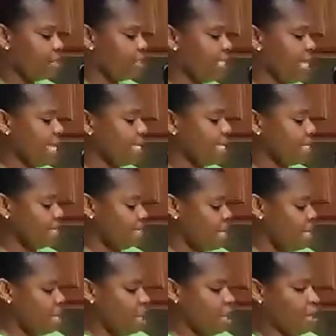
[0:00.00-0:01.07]
yes,
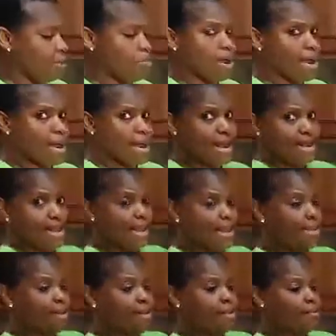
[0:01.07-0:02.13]
her brain
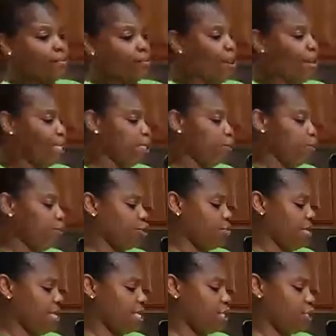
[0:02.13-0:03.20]
ain't what it used to
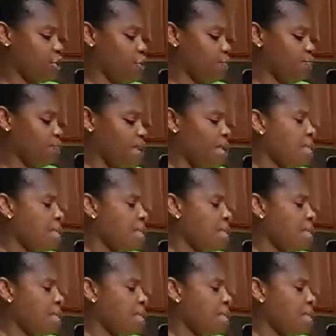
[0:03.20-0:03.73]
be. So